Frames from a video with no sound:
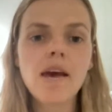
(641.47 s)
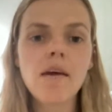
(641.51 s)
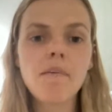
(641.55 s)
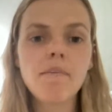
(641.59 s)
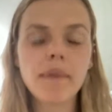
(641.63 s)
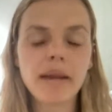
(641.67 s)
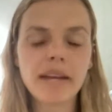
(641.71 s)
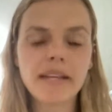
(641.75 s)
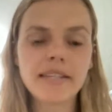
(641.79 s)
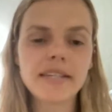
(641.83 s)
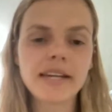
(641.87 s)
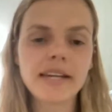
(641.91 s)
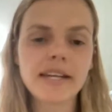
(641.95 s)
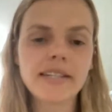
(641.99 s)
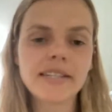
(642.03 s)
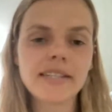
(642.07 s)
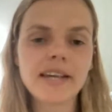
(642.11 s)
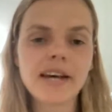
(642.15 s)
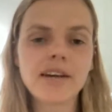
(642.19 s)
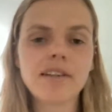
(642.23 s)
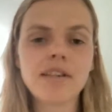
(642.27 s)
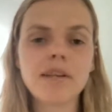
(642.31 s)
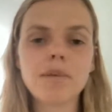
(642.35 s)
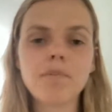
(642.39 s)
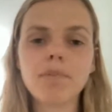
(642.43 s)
maintains
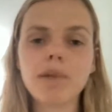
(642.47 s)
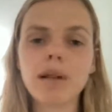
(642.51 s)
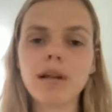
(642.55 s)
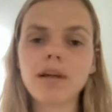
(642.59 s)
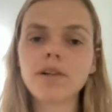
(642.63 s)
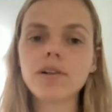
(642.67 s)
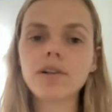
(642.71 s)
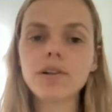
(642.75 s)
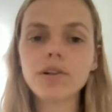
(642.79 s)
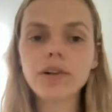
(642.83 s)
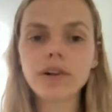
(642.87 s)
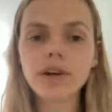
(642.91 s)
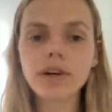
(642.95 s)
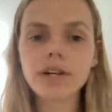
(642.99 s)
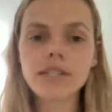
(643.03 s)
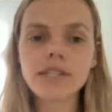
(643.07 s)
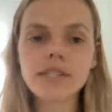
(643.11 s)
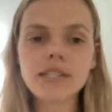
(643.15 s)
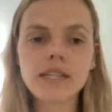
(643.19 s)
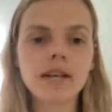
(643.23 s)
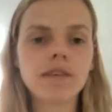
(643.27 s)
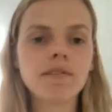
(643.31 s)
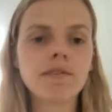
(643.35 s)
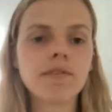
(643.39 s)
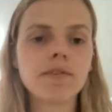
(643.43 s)
healthy blood glucose
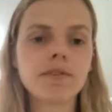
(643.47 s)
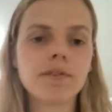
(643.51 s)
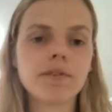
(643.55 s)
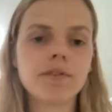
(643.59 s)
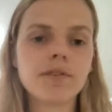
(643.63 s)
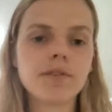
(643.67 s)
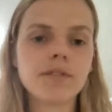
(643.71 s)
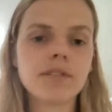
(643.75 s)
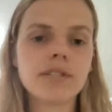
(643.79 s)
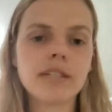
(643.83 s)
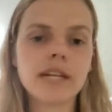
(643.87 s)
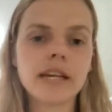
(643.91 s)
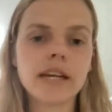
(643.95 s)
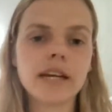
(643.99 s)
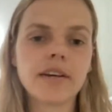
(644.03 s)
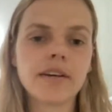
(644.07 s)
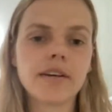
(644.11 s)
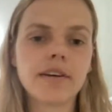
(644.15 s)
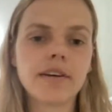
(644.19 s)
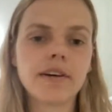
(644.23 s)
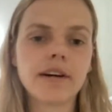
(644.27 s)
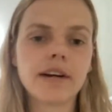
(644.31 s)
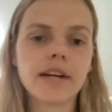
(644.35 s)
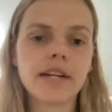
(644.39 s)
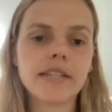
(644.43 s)
levels,
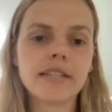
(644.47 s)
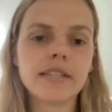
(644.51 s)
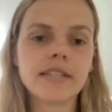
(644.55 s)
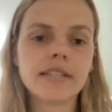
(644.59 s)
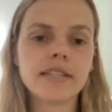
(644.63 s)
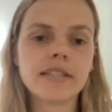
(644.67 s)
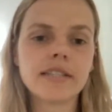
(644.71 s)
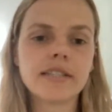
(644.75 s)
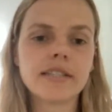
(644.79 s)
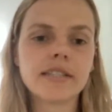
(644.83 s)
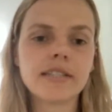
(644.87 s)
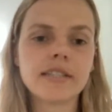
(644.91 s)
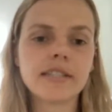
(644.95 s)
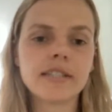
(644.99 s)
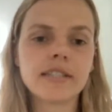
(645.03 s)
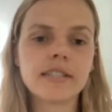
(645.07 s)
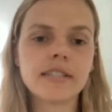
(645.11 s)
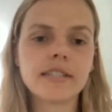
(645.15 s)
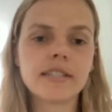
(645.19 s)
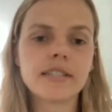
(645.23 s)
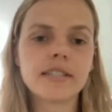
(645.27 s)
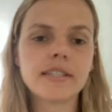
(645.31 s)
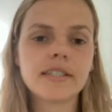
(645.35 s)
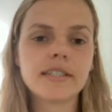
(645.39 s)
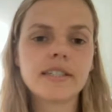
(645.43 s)

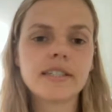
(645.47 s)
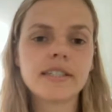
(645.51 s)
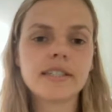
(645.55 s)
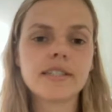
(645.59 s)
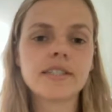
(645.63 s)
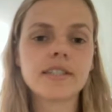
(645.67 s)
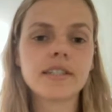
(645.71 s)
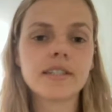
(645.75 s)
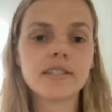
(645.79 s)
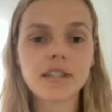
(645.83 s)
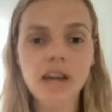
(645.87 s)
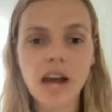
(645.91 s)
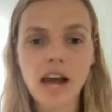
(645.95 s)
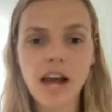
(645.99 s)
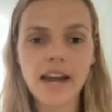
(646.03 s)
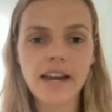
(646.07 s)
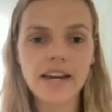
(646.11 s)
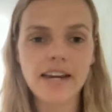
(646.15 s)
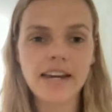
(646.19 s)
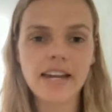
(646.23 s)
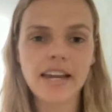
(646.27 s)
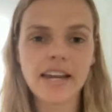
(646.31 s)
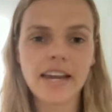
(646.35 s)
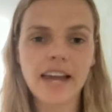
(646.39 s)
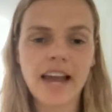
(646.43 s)
increases
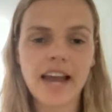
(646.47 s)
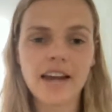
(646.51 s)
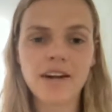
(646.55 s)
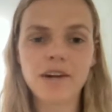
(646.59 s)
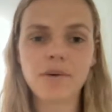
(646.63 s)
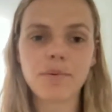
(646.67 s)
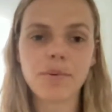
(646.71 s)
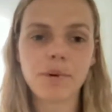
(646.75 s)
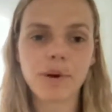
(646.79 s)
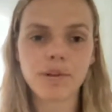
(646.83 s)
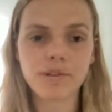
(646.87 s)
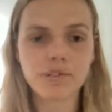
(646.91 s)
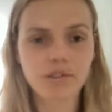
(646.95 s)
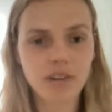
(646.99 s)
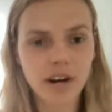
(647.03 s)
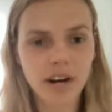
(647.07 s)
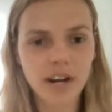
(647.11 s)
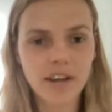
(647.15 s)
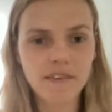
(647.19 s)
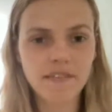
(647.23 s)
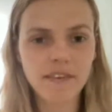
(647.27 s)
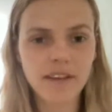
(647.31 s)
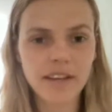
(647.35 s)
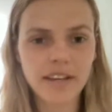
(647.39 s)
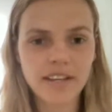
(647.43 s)
satiety and quells
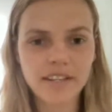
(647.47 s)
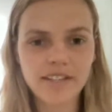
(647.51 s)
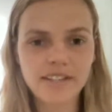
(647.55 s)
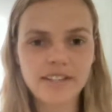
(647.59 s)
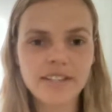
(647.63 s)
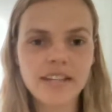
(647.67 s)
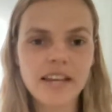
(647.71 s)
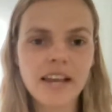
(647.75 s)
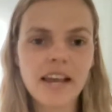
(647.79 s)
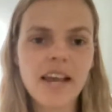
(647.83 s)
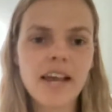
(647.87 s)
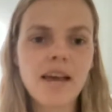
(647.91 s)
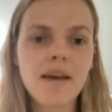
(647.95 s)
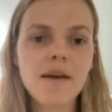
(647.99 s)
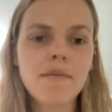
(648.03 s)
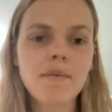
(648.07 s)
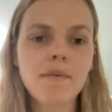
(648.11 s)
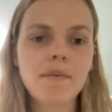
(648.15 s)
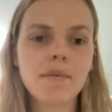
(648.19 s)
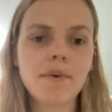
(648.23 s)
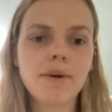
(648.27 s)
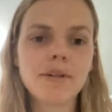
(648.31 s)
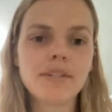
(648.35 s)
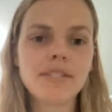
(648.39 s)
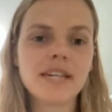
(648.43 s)
cravings,
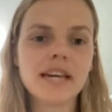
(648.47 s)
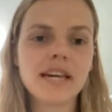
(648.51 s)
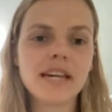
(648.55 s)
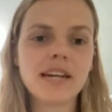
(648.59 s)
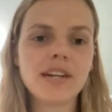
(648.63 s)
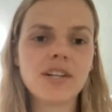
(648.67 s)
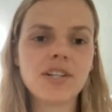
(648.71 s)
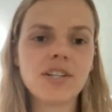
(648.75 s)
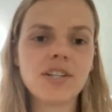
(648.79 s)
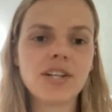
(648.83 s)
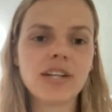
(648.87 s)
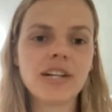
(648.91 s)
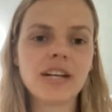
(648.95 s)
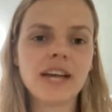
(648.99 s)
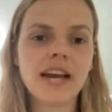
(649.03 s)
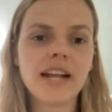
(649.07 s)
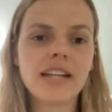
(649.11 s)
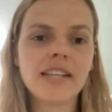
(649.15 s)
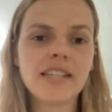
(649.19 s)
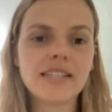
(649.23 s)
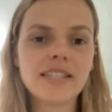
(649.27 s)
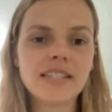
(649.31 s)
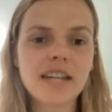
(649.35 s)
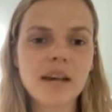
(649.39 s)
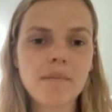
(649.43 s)
promotes energy
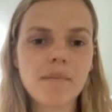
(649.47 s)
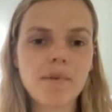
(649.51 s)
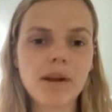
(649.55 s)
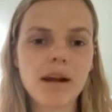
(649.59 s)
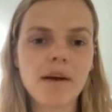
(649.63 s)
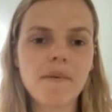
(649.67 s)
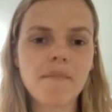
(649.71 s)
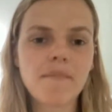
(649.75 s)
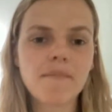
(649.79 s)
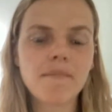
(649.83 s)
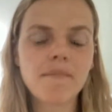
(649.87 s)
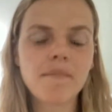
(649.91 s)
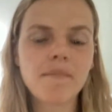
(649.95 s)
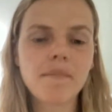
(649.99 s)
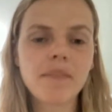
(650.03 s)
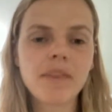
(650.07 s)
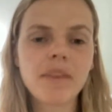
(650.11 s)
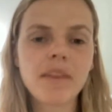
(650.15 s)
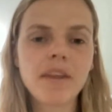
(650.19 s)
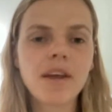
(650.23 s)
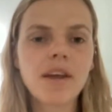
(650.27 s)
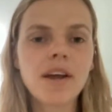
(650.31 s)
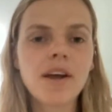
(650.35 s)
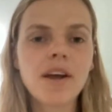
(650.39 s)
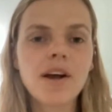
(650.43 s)
and stamina.
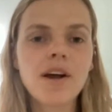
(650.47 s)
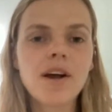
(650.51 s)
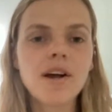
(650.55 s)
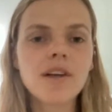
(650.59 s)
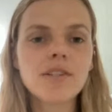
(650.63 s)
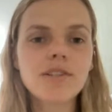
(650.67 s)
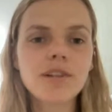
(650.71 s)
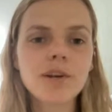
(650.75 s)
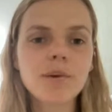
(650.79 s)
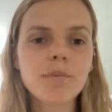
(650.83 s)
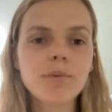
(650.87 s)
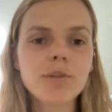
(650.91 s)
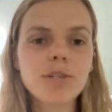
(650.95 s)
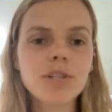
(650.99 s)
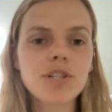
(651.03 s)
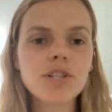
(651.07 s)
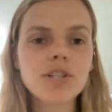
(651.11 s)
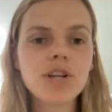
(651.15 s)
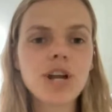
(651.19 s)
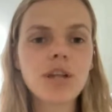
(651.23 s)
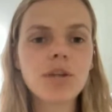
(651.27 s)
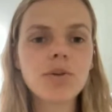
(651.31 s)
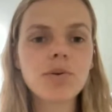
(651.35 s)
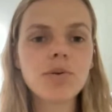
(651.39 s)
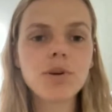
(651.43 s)
So we'll just
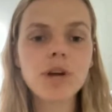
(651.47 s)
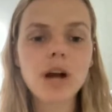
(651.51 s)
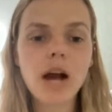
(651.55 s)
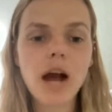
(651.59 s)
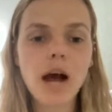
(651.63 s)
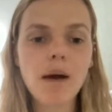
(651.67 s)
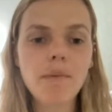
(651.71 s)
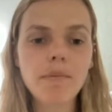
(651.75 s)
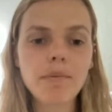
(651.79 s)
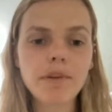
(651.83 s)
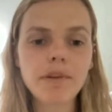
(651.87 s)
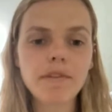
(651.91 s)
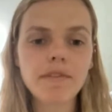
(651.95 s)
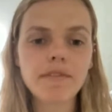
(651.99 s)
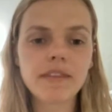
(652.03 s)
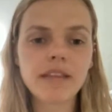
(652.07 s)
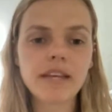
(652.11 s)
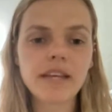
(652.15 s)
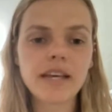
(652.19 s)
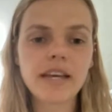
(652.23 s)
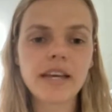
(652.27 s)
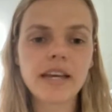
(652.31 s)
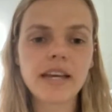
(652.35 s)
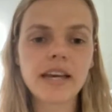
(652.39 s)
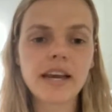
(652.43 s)
chat through a couple of
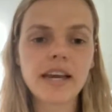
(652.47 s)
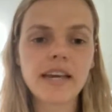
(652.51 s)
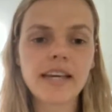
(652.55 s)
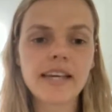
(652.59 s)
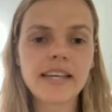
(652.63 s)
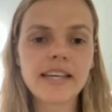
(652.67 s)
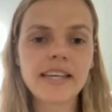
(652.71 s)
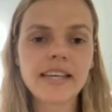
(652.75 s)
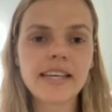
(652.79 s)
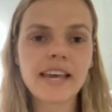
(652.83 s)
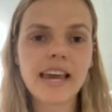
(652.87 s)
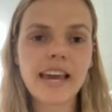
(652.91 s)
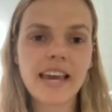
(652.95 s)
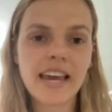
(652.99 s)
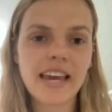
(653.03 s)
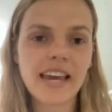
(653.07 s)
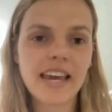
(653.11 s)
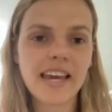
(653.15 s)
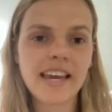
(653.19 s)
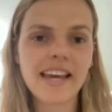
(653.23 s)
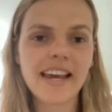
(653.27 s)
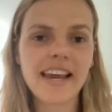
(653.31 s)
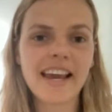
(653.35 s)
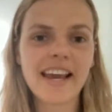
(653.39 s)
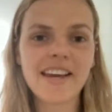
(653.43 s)
the
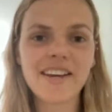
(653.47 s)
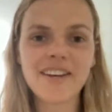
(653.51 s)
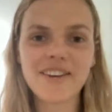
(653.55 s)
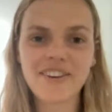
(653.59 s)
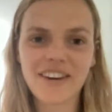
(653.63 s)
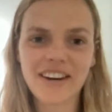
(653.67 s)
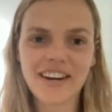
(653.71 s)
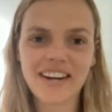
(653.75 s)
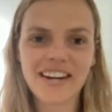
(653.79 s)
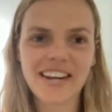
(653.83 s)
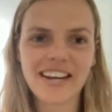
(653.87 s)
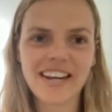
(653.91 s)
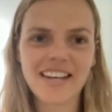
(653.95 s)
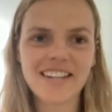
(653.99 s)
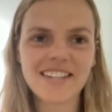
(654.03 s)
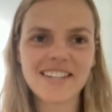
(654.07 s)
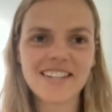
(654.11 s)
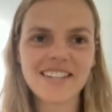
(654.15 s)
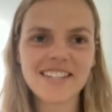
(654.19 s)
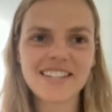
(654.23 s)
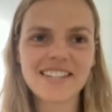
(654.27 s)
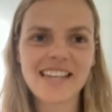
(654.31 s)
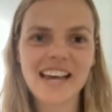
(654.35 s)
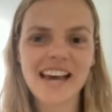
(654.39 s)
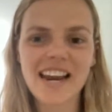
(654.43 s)
key
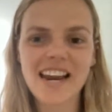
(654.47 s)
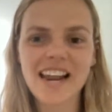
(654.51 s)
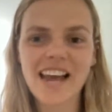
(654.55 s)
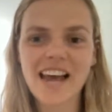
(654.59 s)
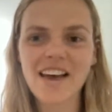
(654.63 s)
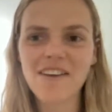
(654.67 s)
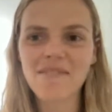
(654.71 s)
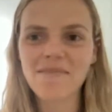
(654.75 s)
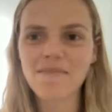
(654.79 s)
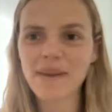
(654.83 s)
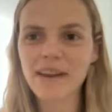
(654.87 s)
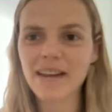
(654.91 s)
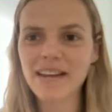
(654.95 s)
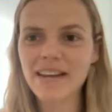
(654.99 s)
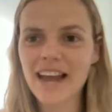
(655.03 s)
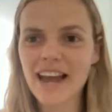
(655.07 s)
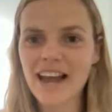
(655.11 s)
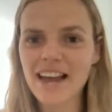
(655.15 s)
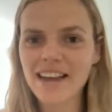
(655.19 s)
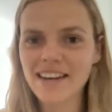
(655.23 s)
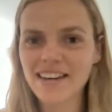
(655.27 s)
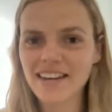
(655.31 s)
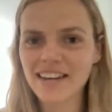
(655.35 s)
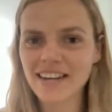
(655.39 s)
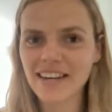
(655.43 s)
ingredients that have been
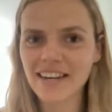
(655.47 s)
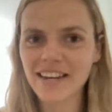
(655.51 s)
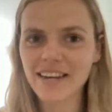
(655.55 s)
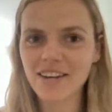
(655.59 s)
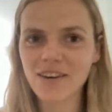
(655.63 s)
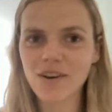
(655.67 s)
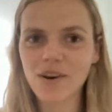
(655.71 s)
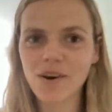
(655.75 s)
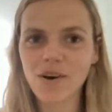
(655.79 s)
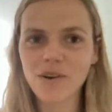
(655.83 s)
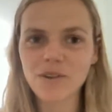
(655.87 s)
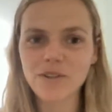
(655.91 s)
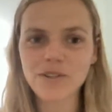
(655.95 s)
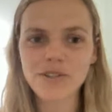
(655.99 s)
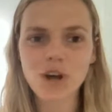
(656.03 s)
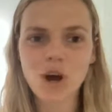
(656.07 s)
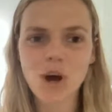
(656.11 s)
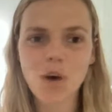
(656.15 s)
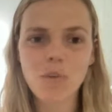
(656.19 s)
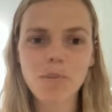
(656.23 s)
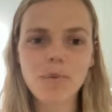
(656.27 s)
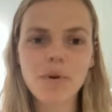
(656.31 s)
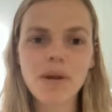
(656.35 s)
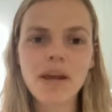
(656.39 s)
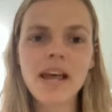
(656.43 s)
added in on
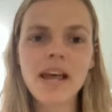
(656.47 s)
top.